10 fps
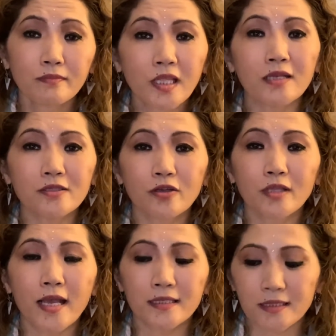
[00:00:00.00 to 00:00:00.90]
So
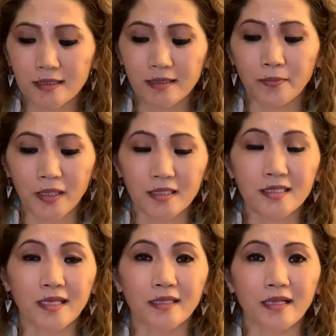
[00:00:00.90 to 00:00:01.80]
that's the biggest
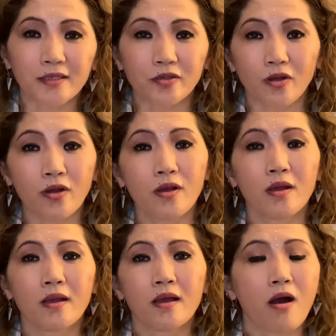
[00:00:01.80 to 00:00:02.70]
thing that
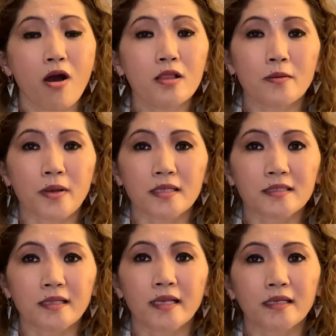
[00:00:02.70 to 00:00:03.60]
all of
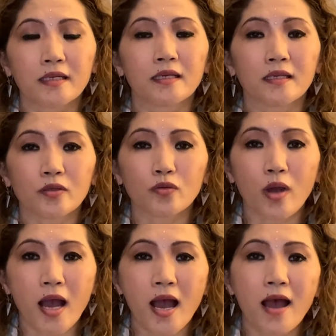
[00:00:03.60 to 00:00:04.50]
us, like, you
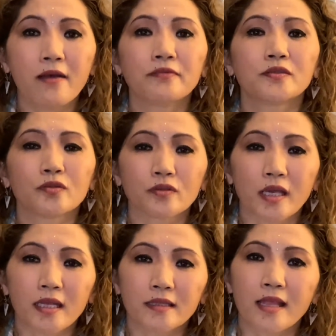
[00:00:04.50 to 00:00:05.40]
have to
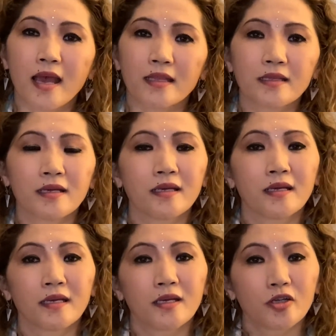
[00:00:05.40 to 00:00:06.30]
get that
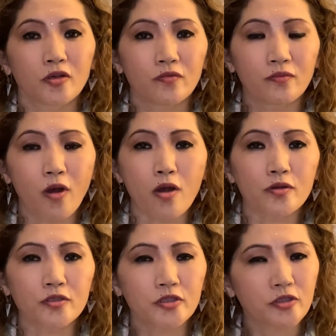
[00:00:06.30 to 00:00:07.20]

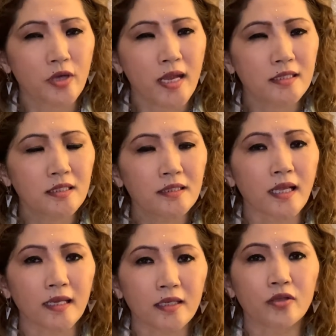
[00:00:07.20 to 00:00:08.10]
focus direction,
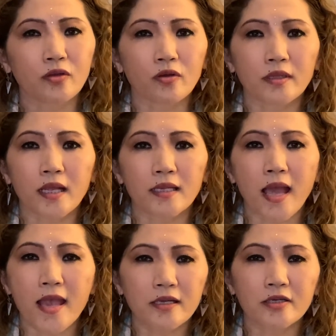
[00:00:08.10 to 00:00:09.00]
like that
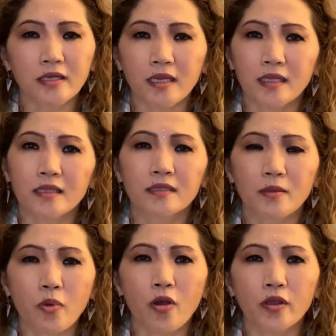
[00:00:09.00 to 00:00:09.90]
anchoring the
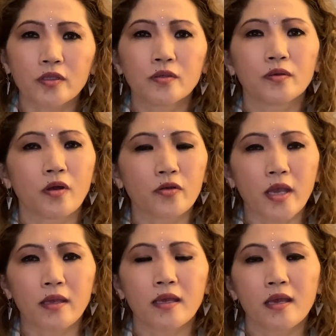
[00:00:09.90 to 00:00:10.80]
point.
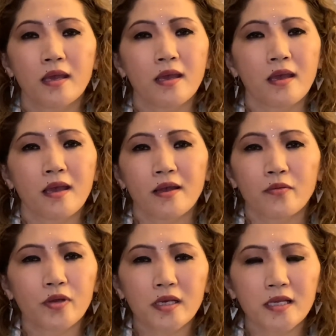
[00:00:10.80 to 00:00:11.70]
Okay,
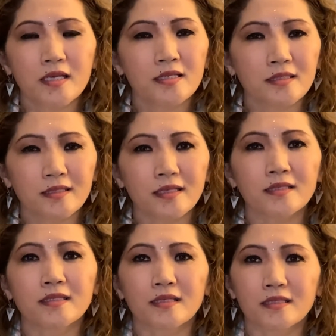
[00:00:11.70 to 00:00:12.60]
what it is,
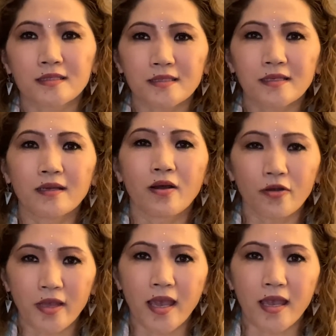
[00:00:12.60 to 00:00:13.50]
this is
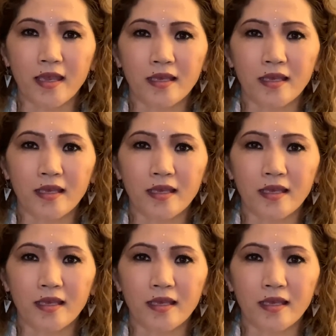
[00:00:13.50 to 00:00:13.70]
okay.